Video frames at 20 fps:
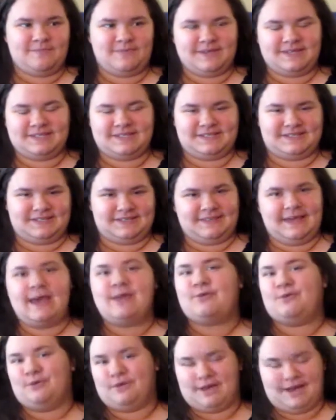basically
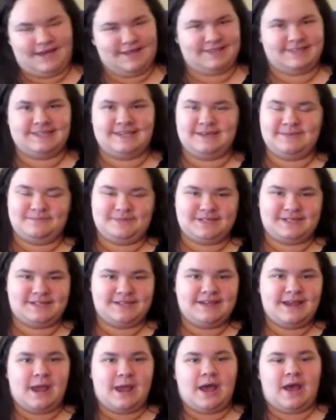that whole concept
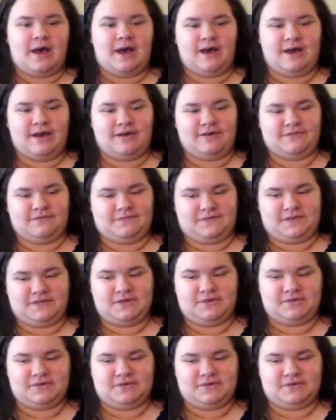of,